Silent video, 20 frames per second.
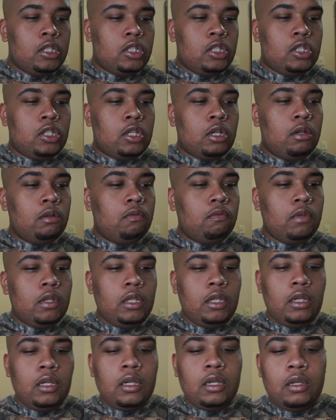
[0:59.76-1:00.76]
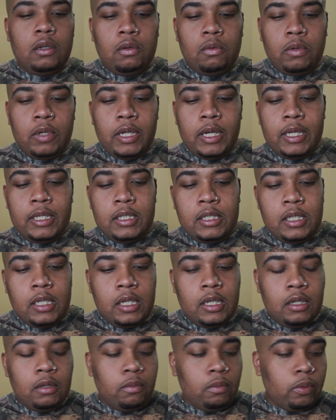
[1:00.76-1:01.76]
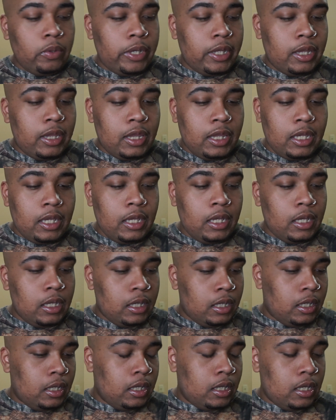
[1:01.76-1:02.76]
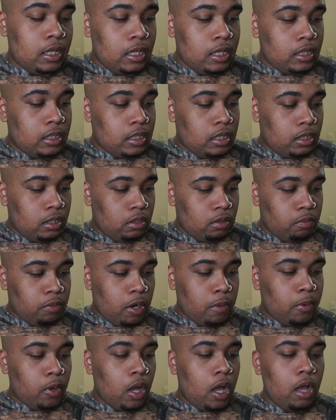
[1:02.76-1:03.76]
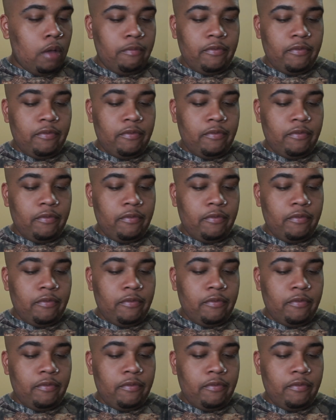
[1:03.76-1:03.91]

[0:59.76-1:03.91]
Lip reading: don't really know what I did with it. The little purple, oh,